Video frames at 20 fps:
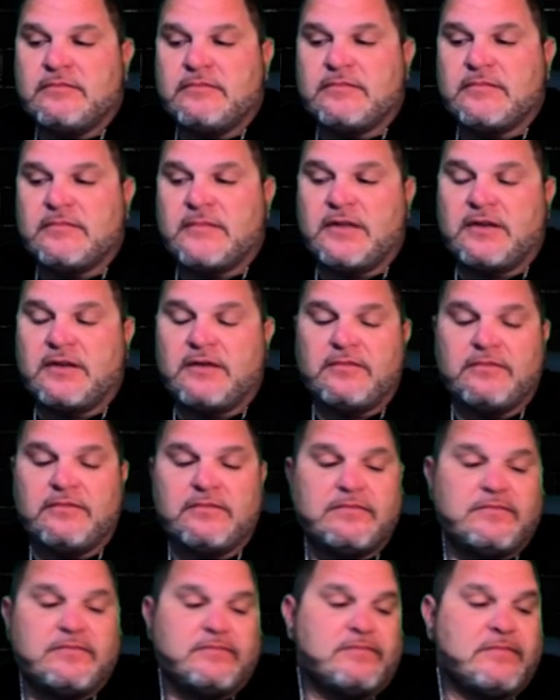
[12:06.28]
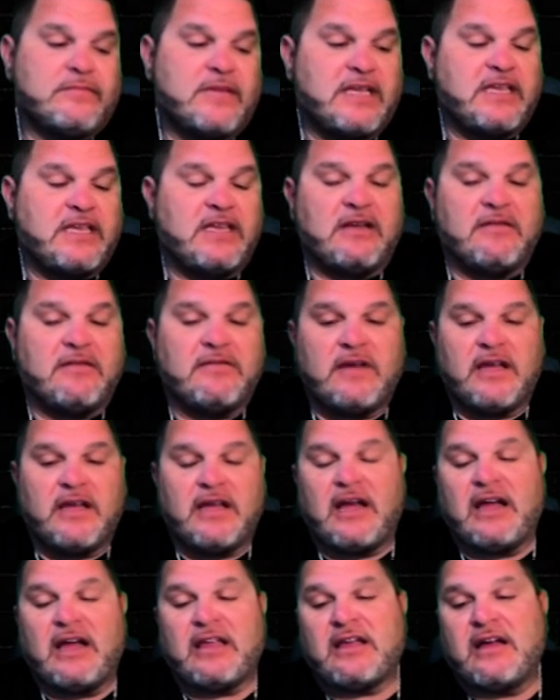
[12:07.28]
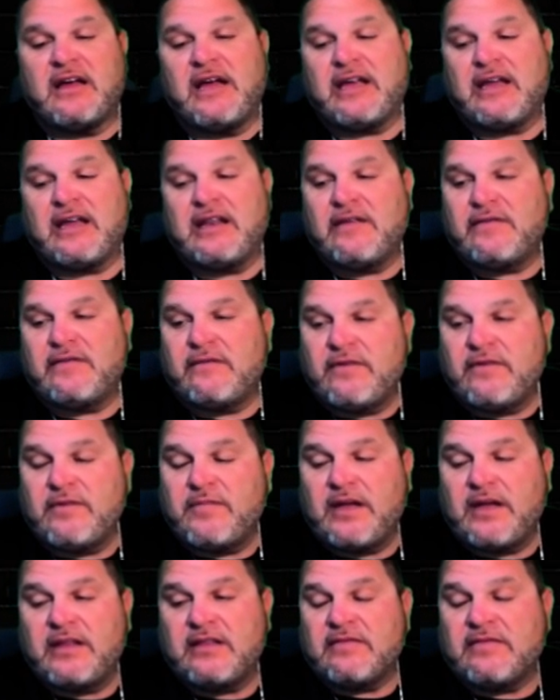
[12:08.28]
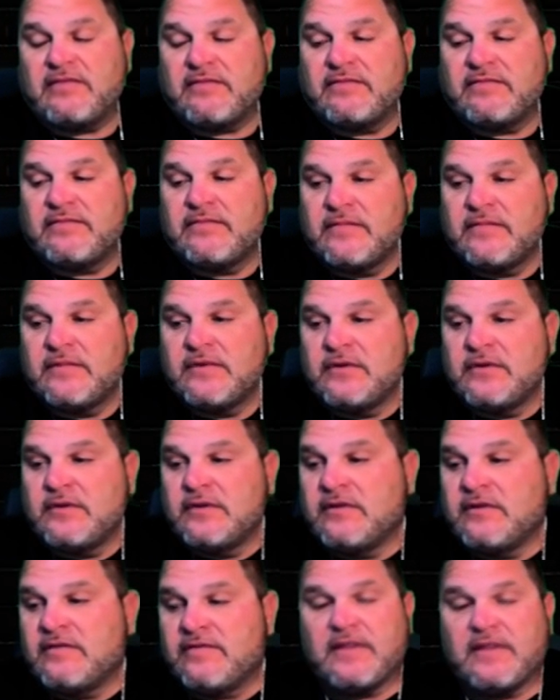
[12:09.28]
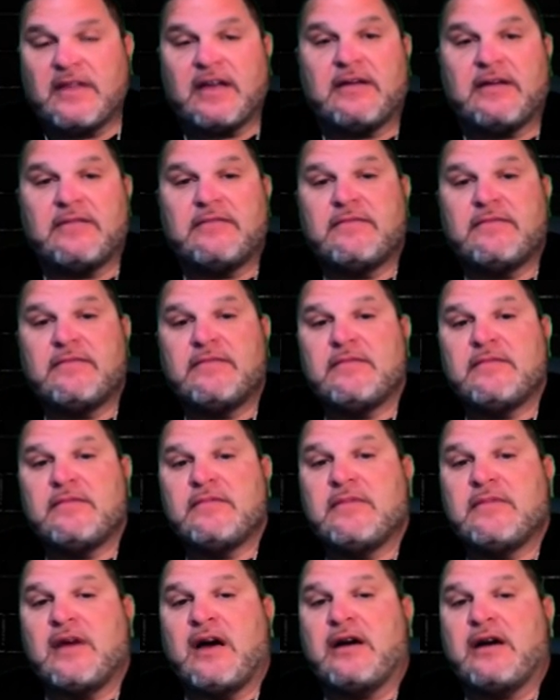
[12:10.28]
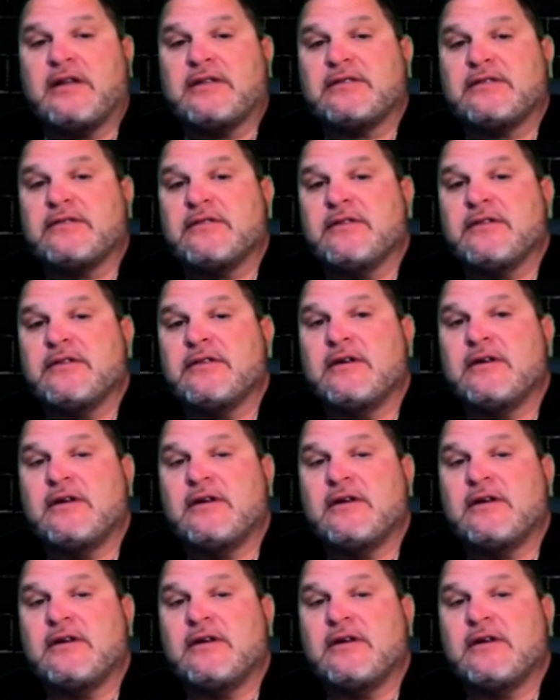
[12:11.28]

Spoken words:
I can never repay them for that, honestly.